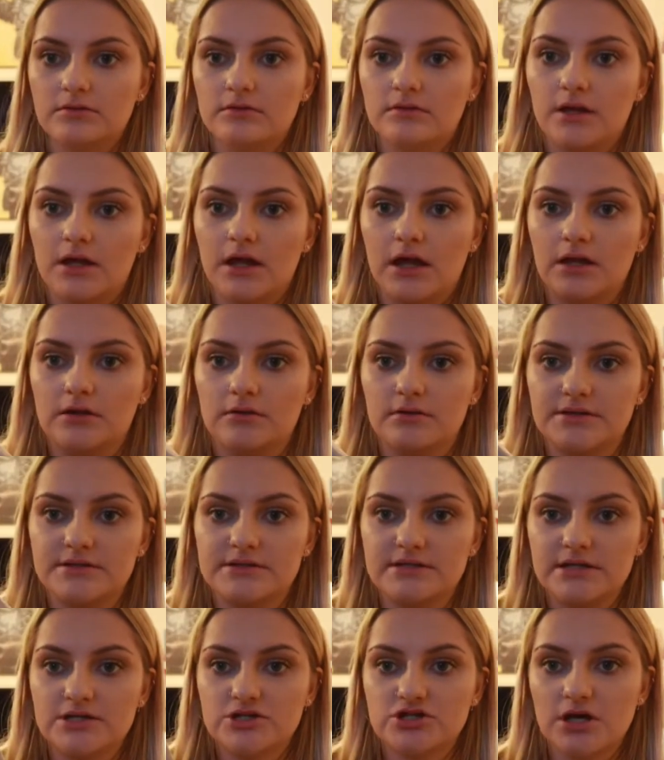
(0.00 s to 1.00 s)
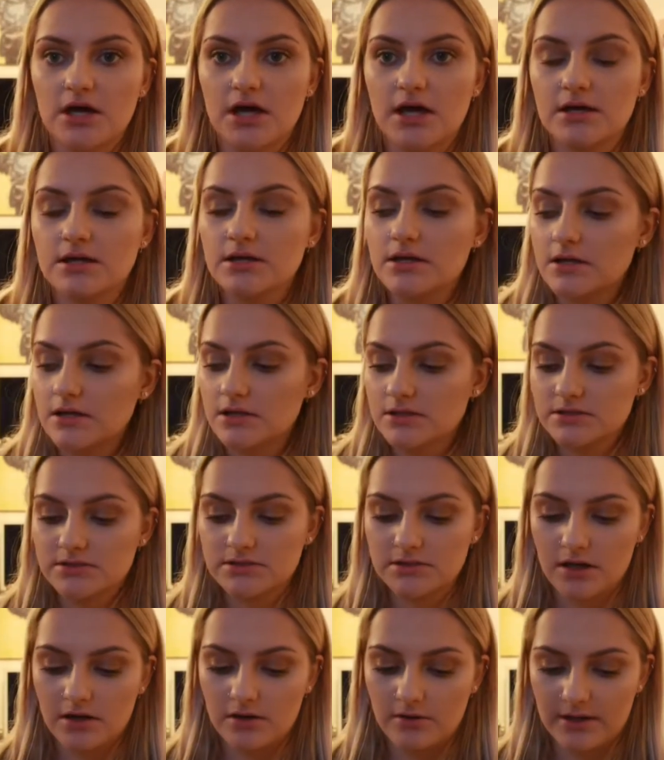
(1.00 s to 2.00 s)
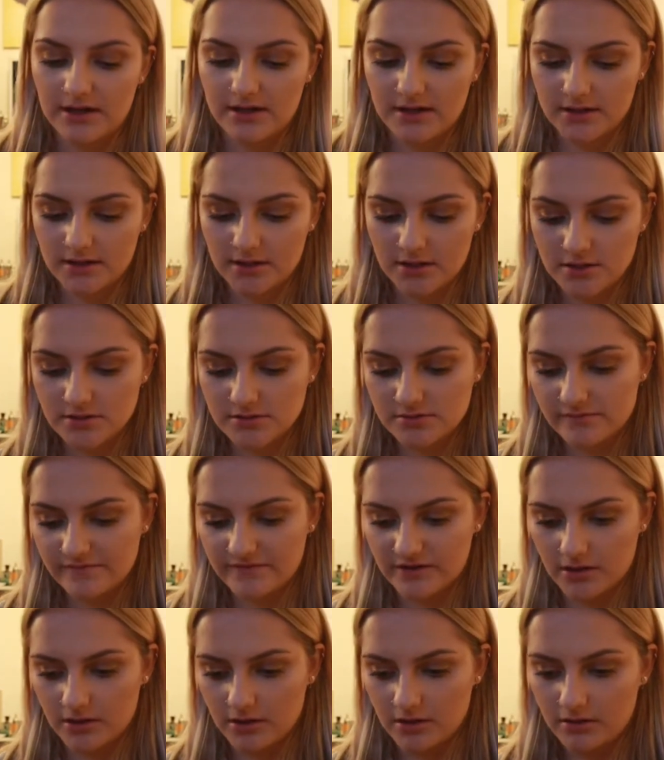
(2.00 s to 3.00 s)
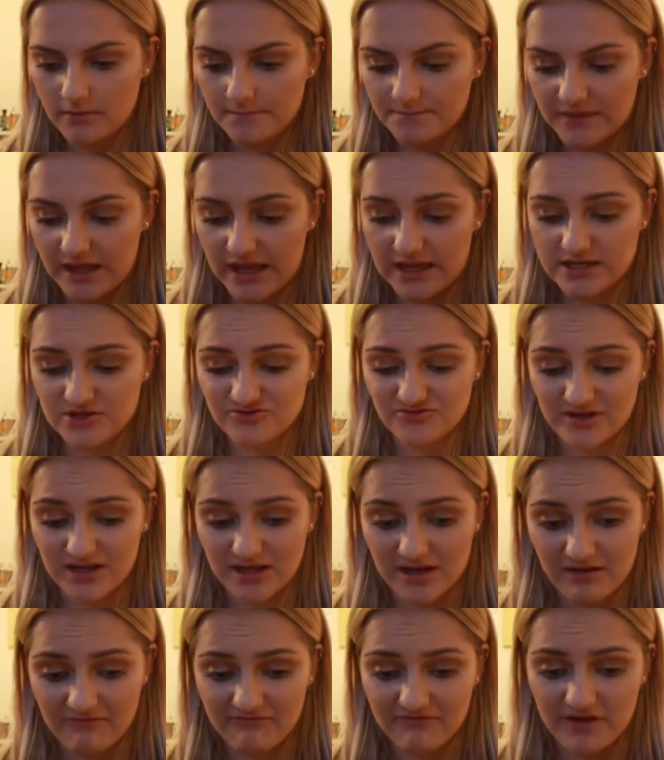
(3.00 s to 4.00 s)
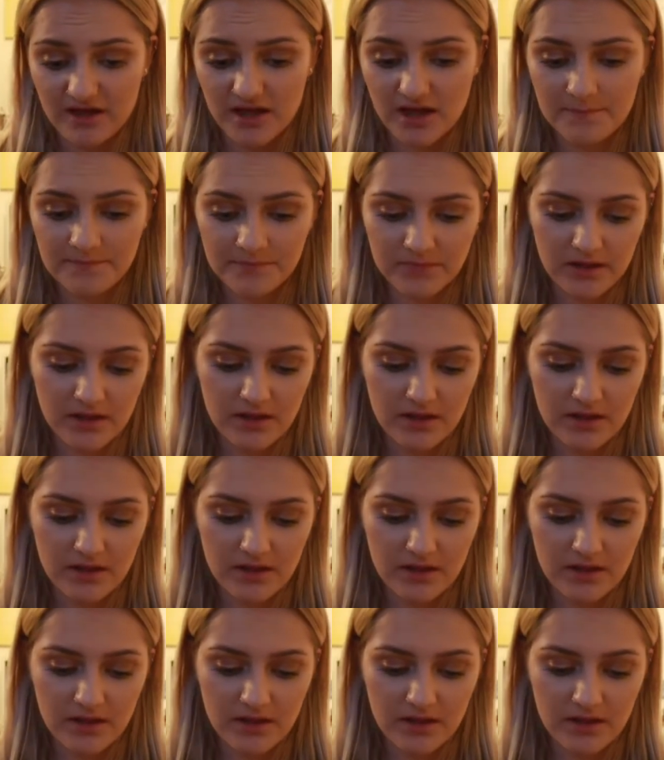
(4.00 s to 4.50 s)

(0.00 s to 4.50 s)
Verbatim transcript: the colour of the t-shirt, so it kind of goes with a lot, and it's really comfy.